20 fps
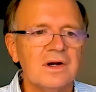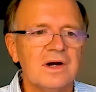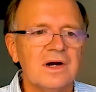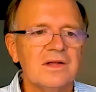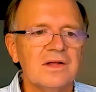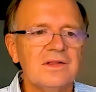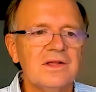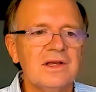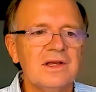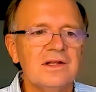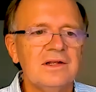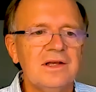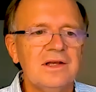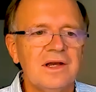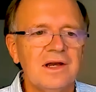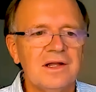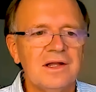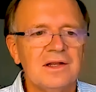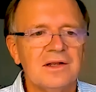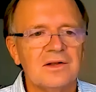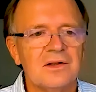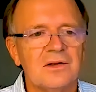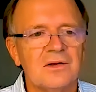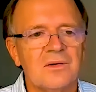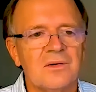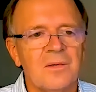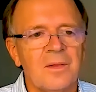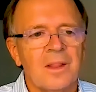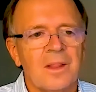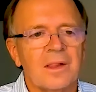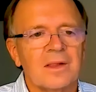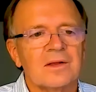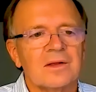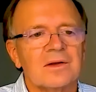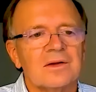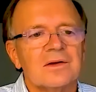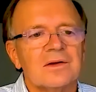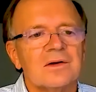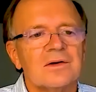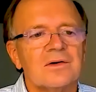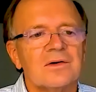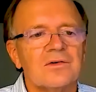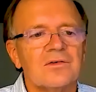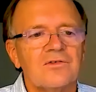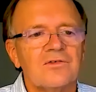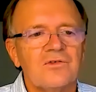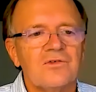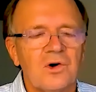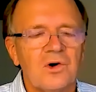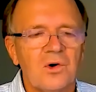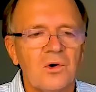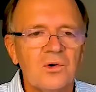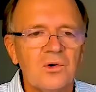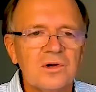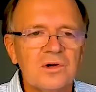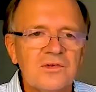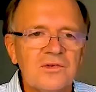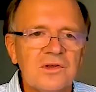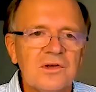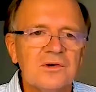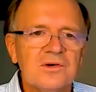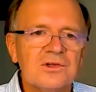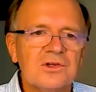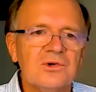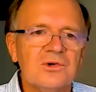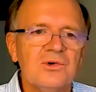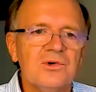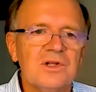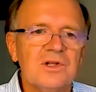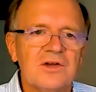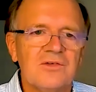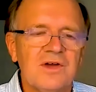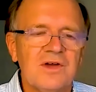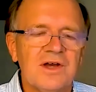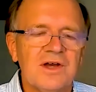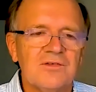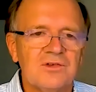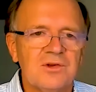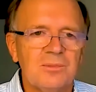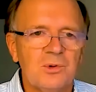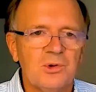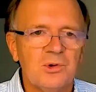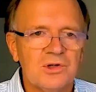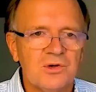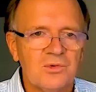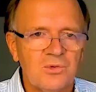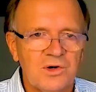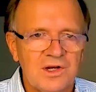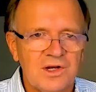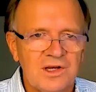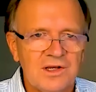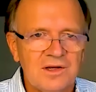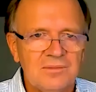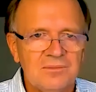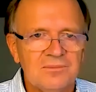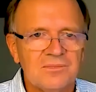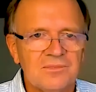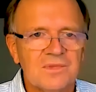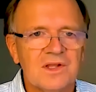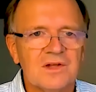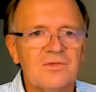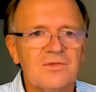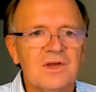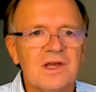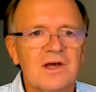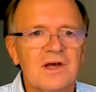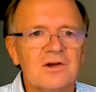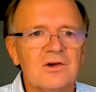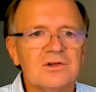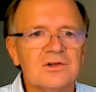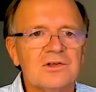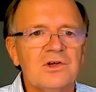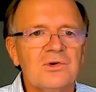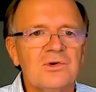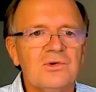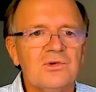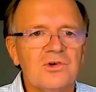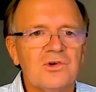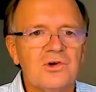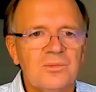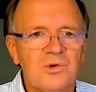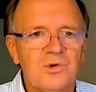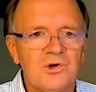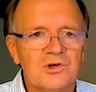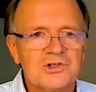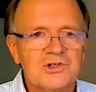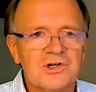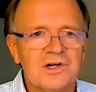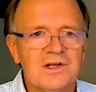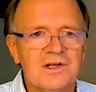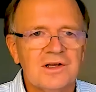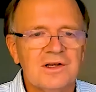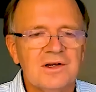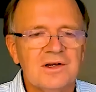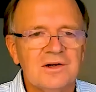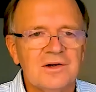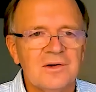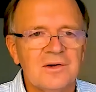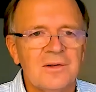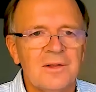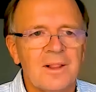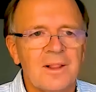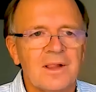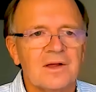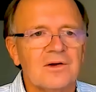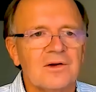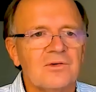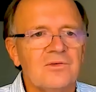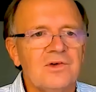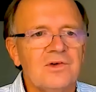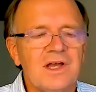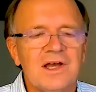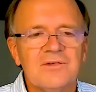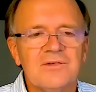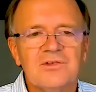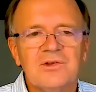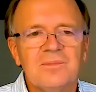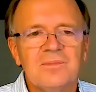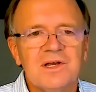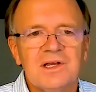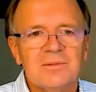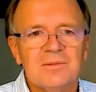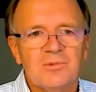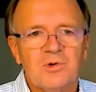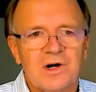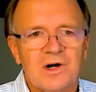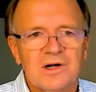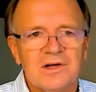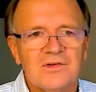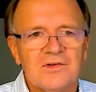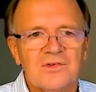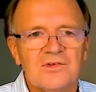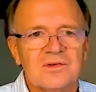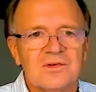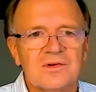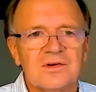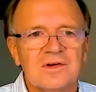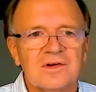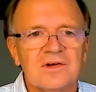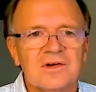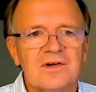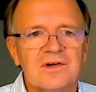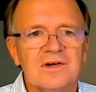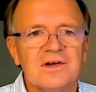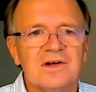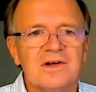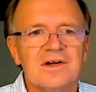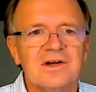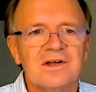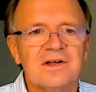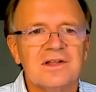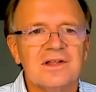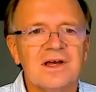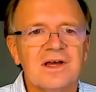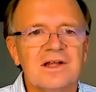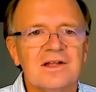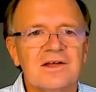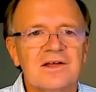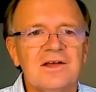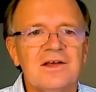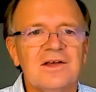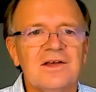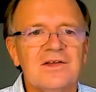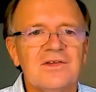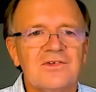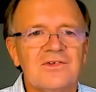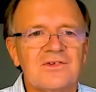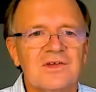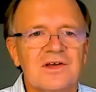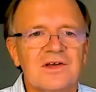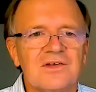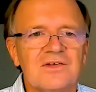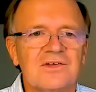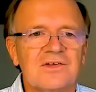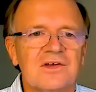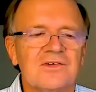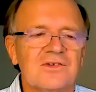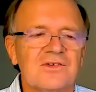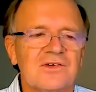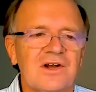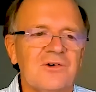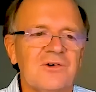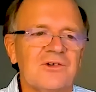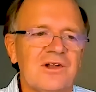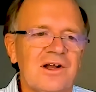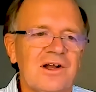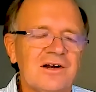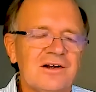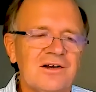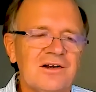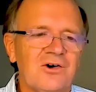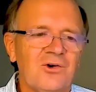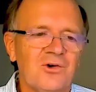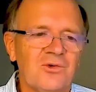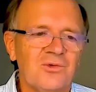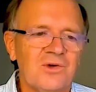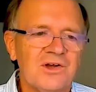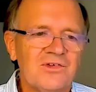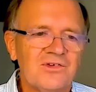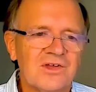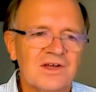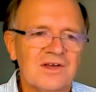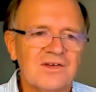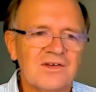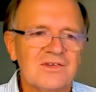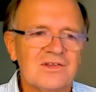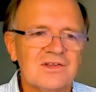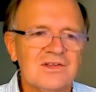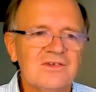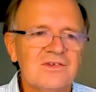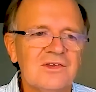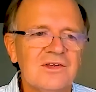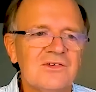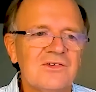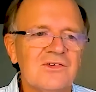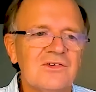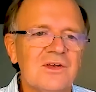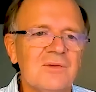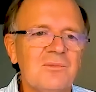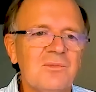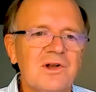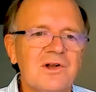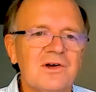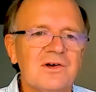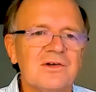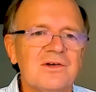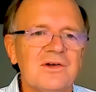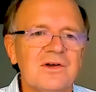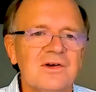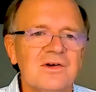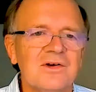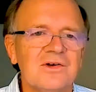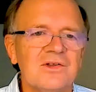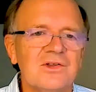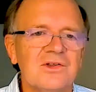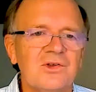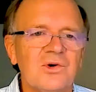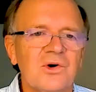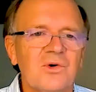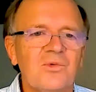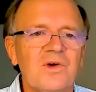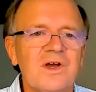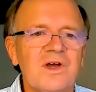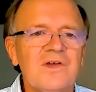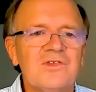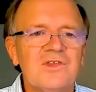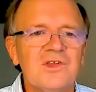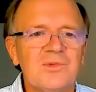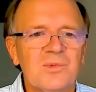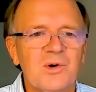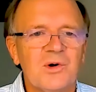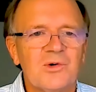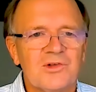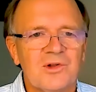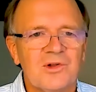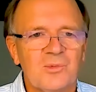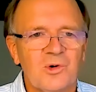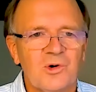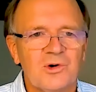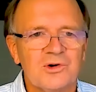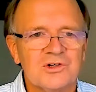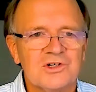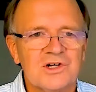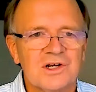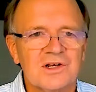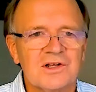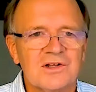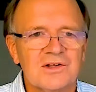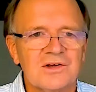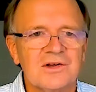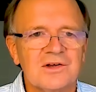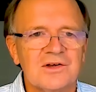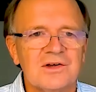I think in the end, for all the CO2 that we have to put away, that we cannot use commercially, we have to pay a price. And that is, as Klaus Lackner always says, this is similar to a waste disposal project.